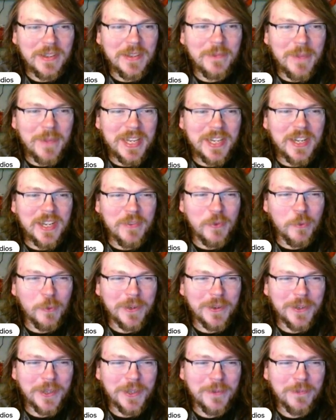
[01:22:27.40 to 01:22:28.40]
made it even
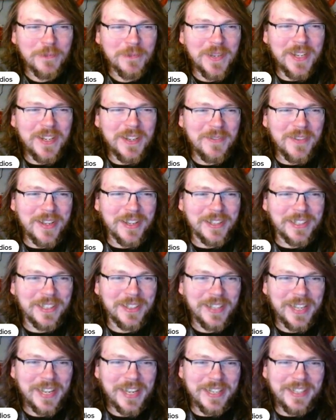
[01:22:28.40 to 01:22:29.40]
weirder. I'm not gonna
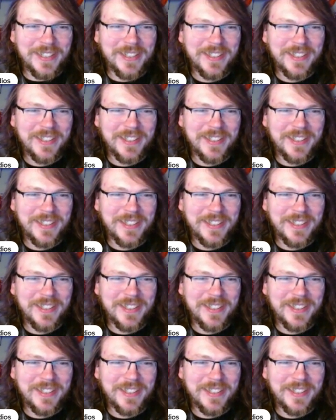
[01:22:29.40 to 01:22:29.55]
lie.